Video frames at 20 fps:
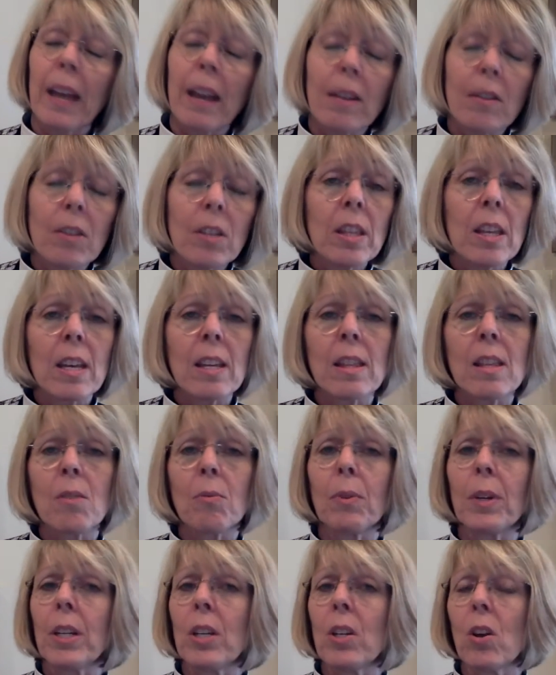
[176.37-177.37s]
everything that
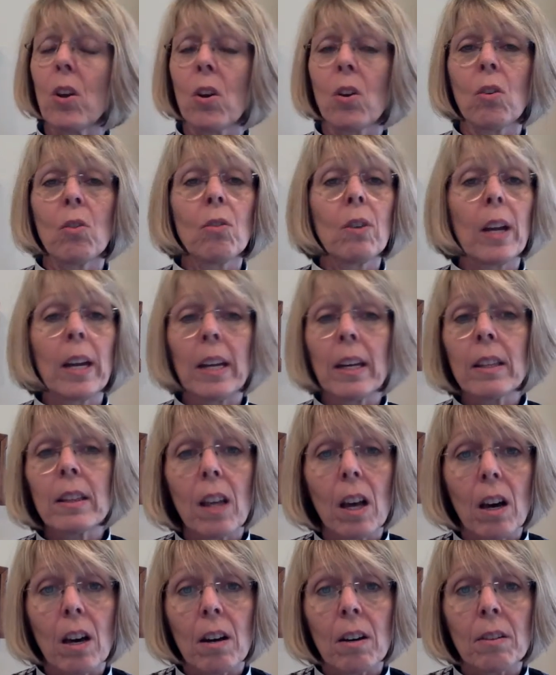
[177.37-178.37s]
we know and
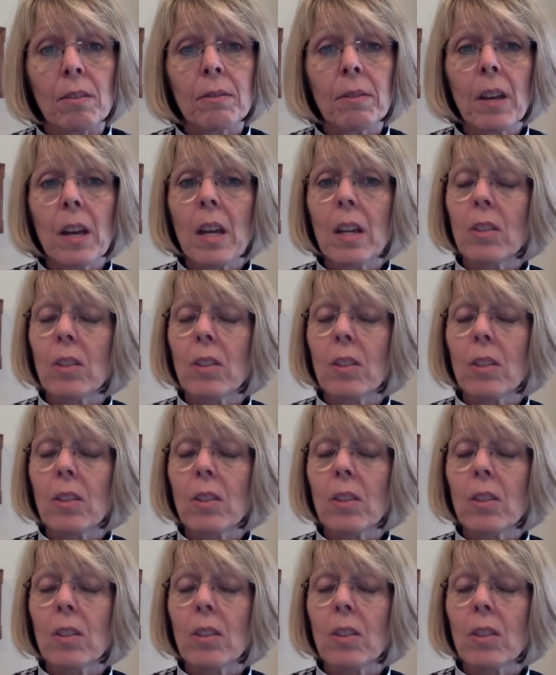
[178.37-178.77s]
love